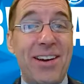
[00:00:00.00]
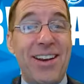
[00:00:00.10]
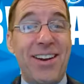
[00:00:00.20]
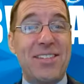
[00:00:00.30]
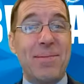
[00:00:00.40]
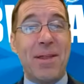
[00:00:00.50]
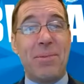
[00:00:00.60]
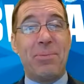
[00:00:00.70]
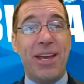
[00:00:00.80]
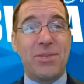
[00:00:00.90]
you know some other
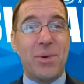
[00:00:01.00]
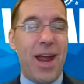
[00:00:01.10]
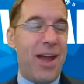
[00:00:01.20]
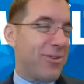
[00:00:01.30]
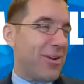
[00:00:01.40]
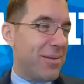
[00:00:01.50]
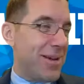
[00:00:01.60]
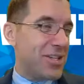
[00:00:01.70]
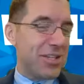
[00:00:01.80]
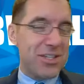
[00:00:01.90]
place where every
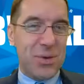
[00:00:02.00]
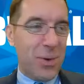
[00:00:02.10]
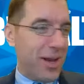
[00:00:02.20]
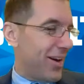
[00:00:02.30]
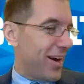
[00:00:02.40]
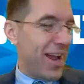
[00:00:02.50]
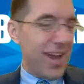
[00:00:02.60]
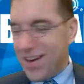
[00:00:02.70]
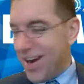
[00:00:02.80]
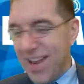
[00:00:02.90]
commission's twenty grand,
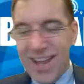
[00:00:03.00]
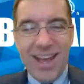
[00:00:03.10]
right? I